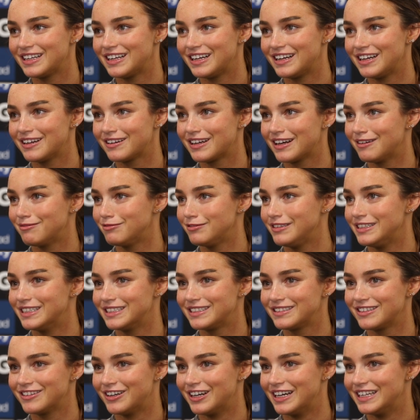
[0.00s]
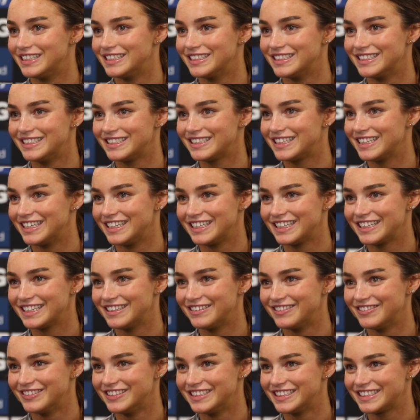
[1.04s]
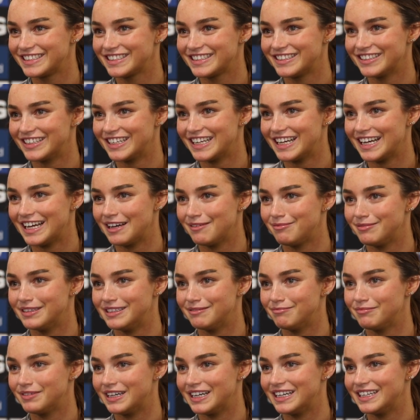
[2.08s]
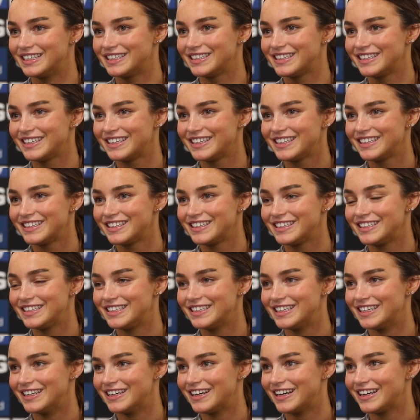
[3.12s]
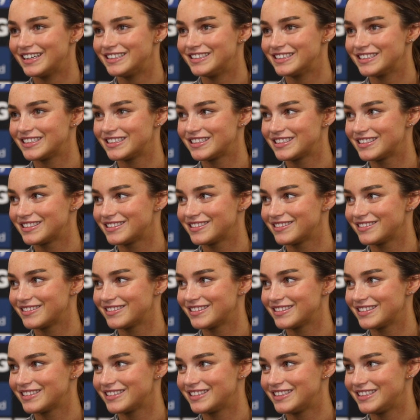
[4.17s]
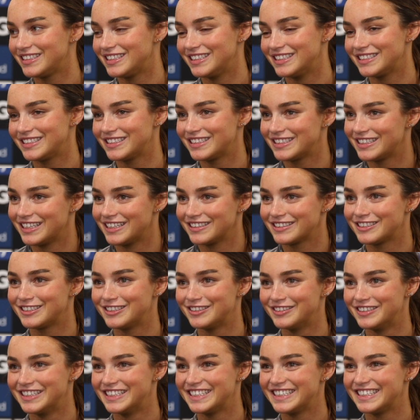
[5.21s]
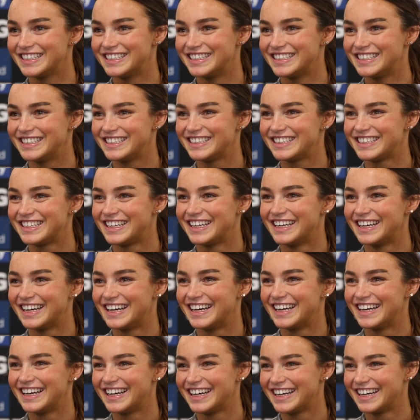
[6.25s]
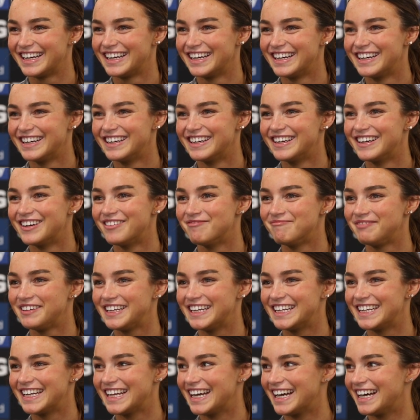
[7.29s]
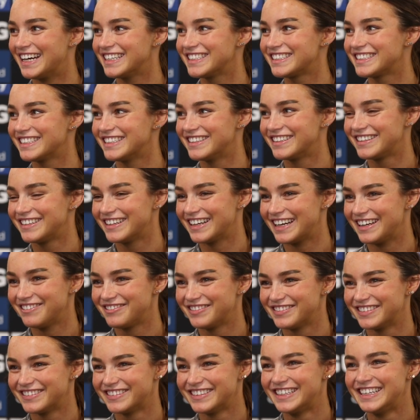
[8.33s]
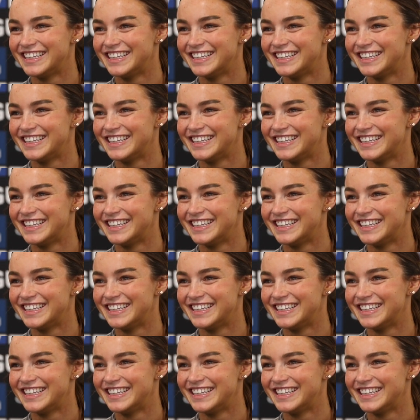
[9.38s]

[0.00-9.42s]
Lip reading: a couple years ago I didn't think it was going to happen. But, yeah, I just guess stuck to it, and I'm here now, so grateful.